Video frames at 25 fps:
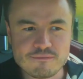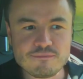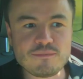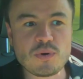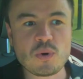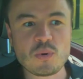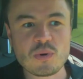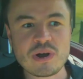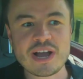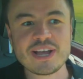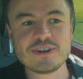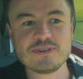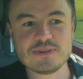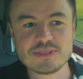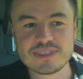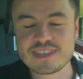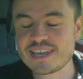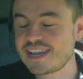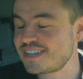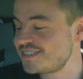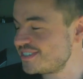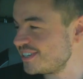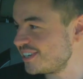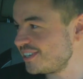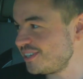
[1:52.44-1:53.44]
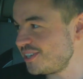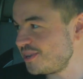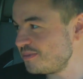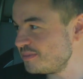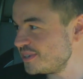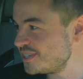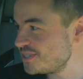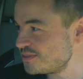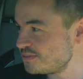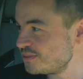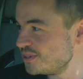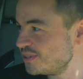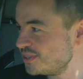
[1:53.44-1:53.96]
400,000
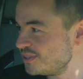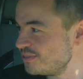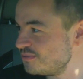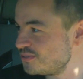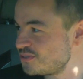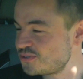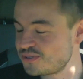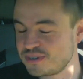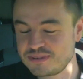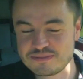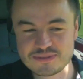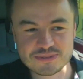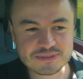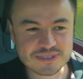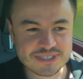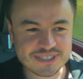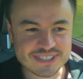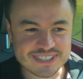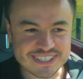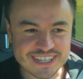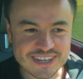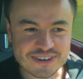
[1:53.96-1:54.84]
kilometres worth of trips, which is